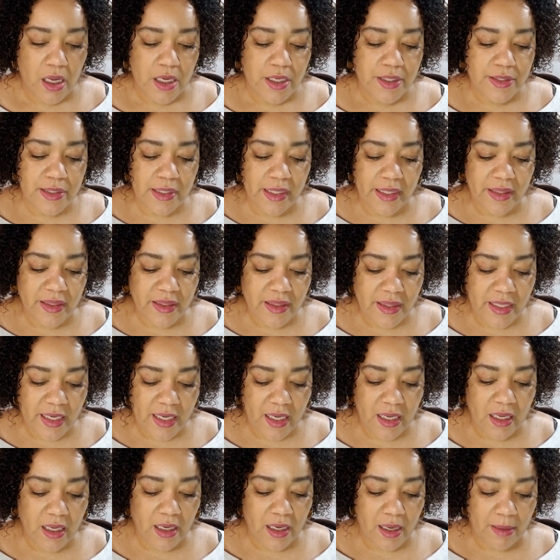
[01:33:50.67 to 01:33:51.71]
So I
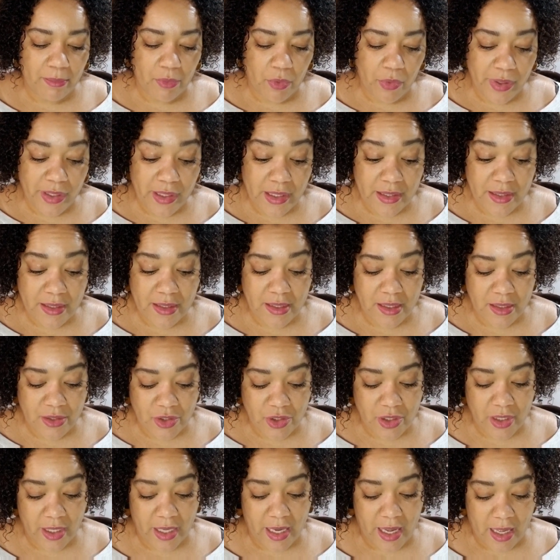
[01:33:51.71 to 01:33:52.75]
think I'm going to stitch
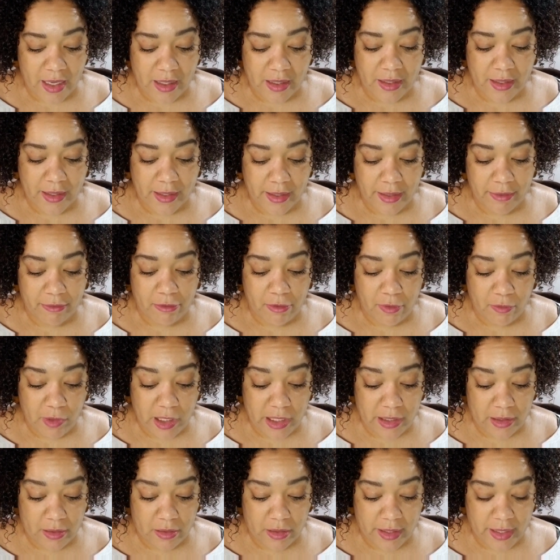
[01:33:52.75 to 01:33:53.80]
the calla
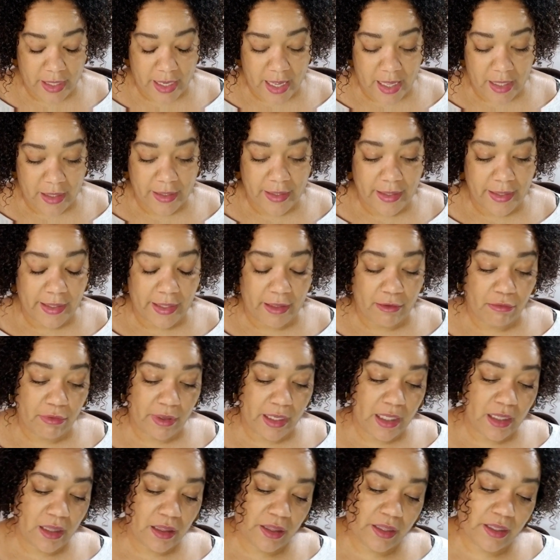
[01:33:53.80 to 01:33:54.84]
lily
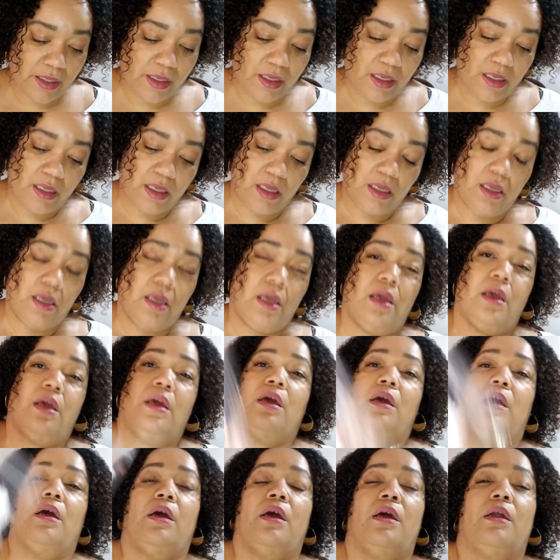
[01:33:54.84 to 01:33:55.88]
wreath
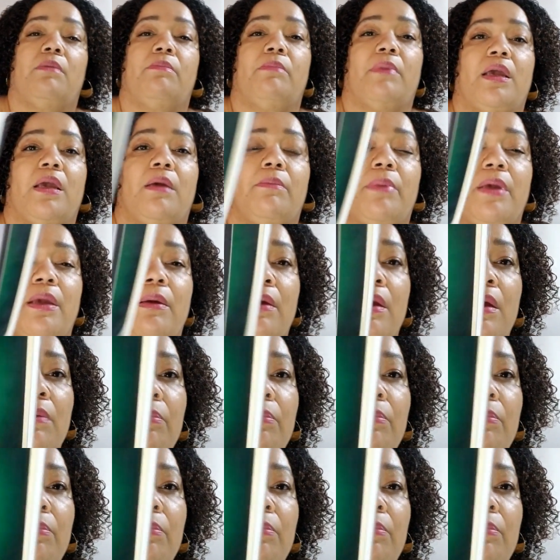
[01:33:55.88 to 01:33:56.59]
and maybe